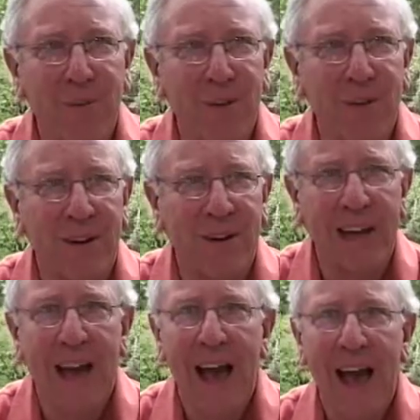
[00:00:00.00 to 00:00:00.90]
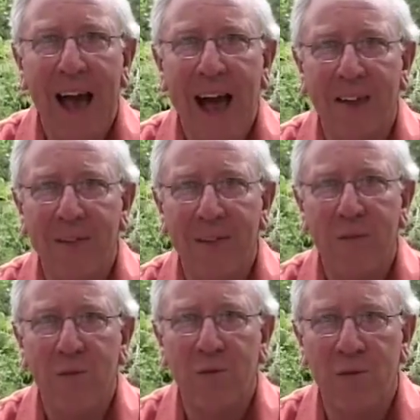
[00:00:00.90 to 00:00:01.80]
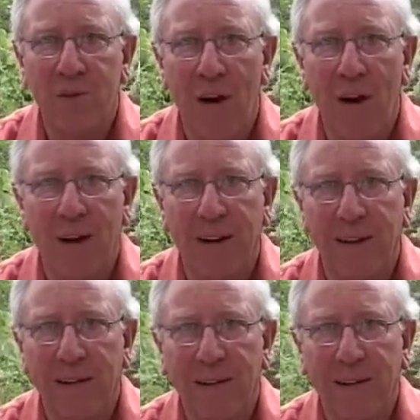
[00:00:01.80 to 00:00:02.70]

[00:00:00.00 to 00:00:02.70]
community, and a civil society.